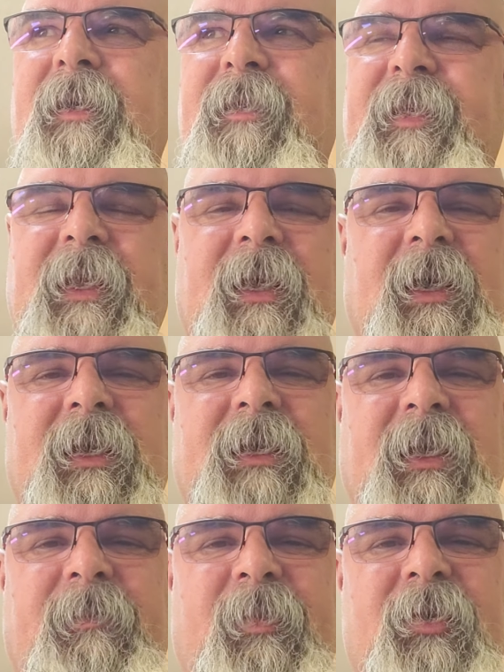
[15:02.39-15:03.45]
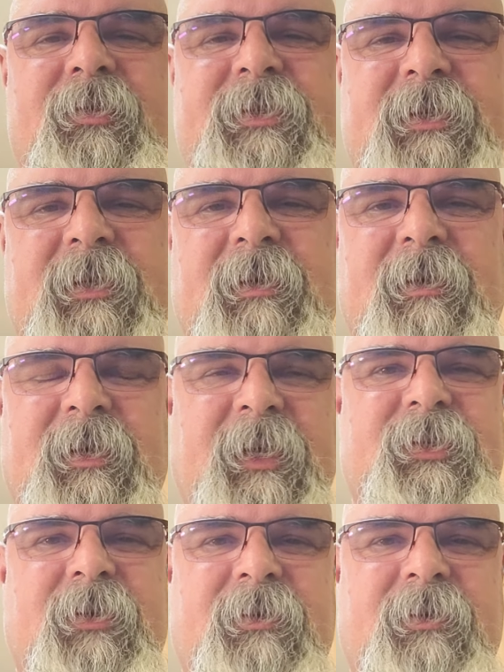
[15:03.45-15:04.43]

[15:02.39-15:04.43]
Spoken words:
the ugly boost issue